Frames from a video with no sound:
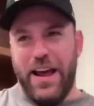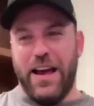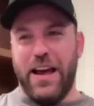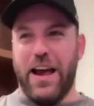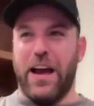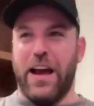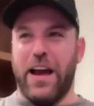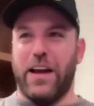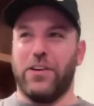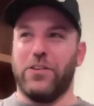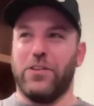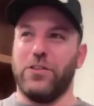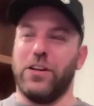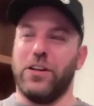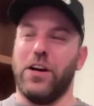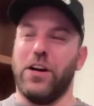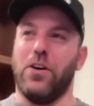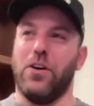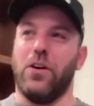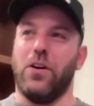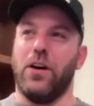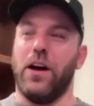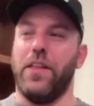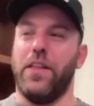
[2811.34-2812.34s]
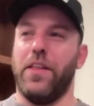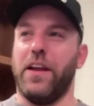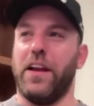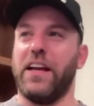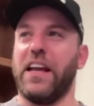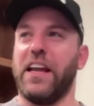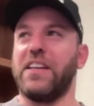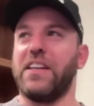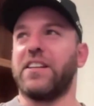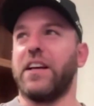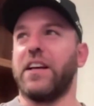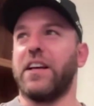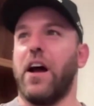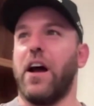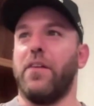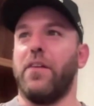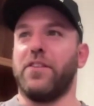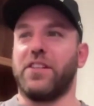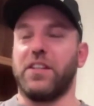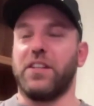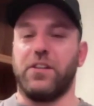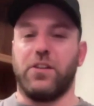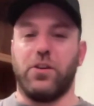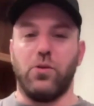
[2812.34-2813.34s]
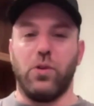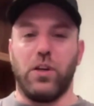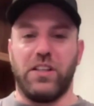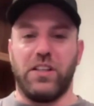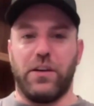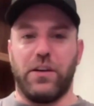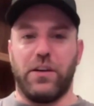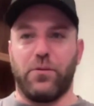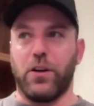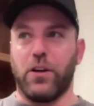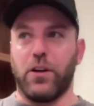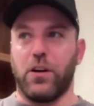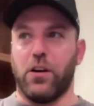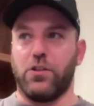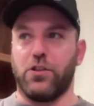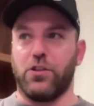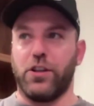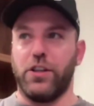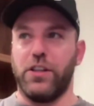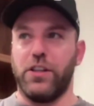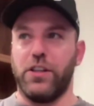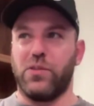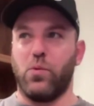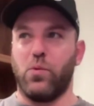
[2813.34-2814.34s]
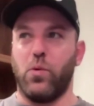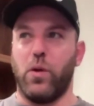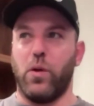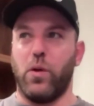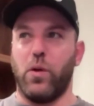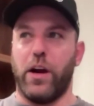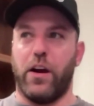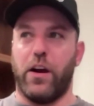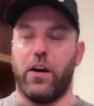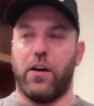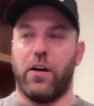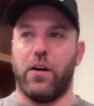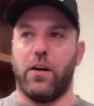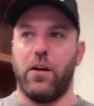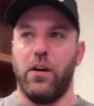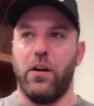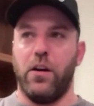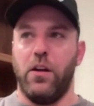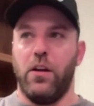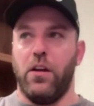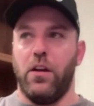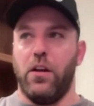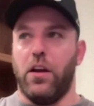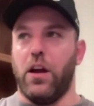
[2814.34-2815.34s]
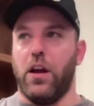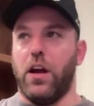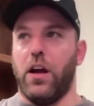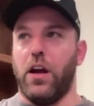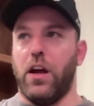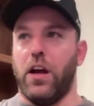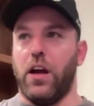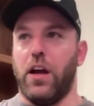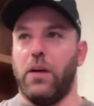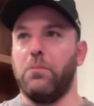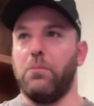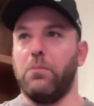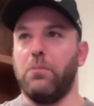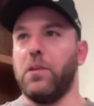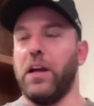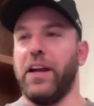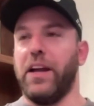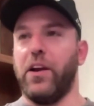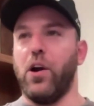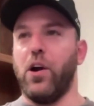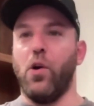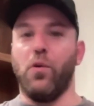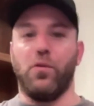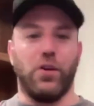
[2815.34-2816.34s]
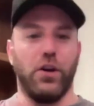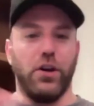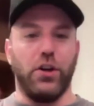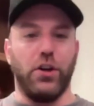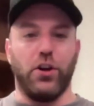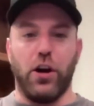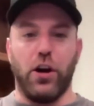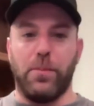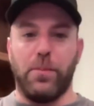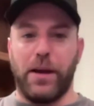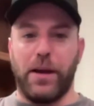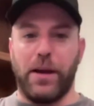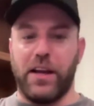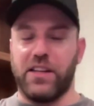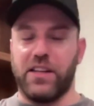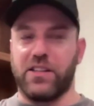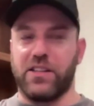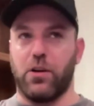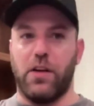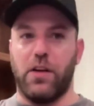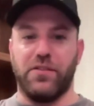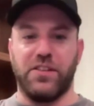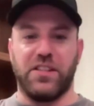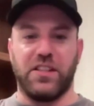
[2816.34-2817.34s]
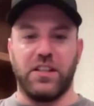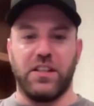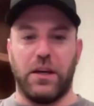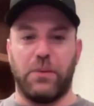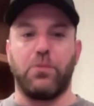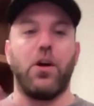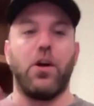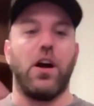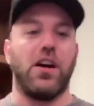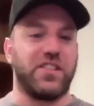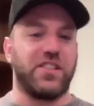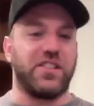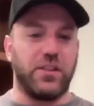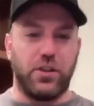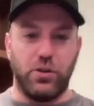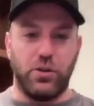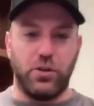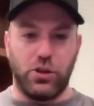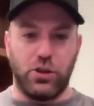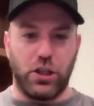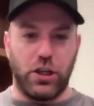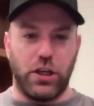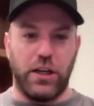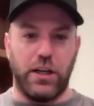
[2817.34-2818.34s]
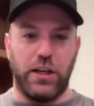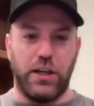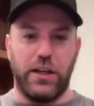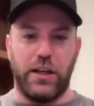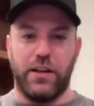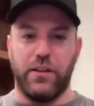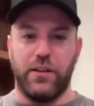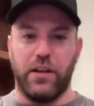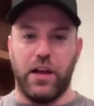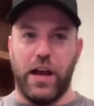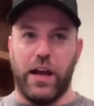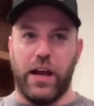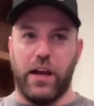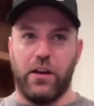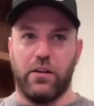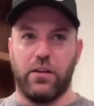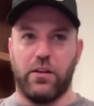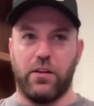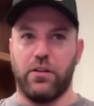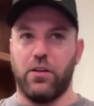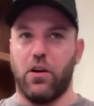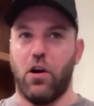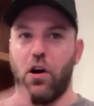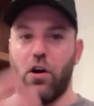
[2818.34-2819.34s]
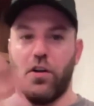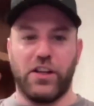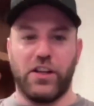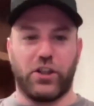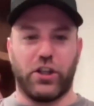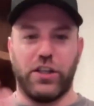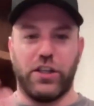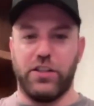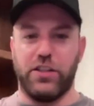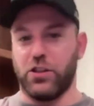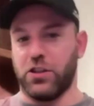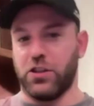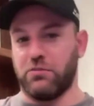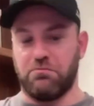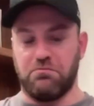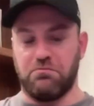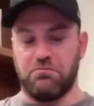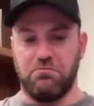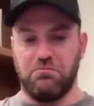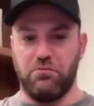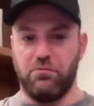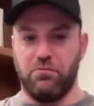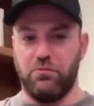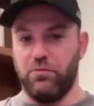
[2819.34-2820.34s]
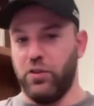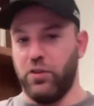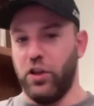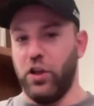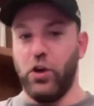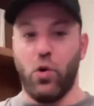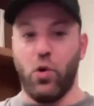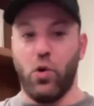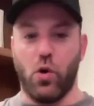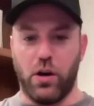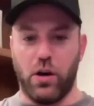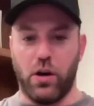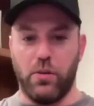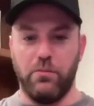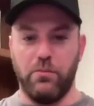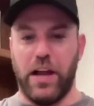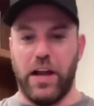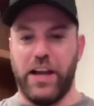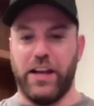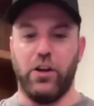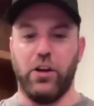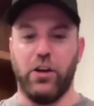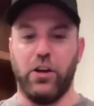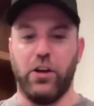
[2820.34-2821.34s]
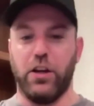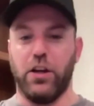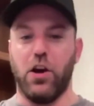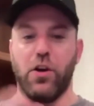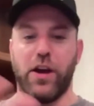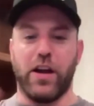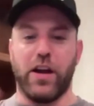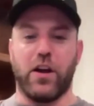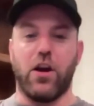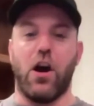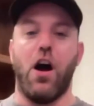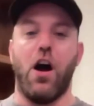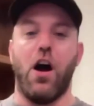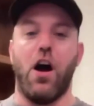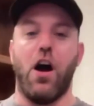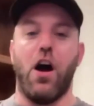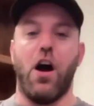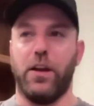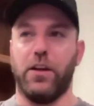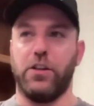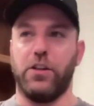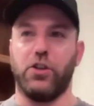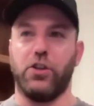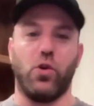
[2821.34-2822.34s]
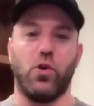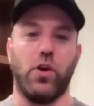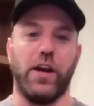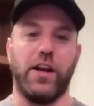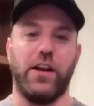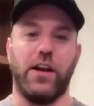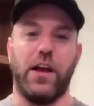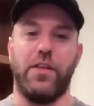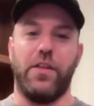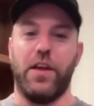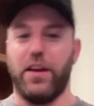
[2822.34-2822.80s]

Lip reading: I don't know. And then I guess like obviously too like different countries where like over in Europe, I guess where obviously like prostitution and like all that shit is just the norm. Like you could go get coffee and a joint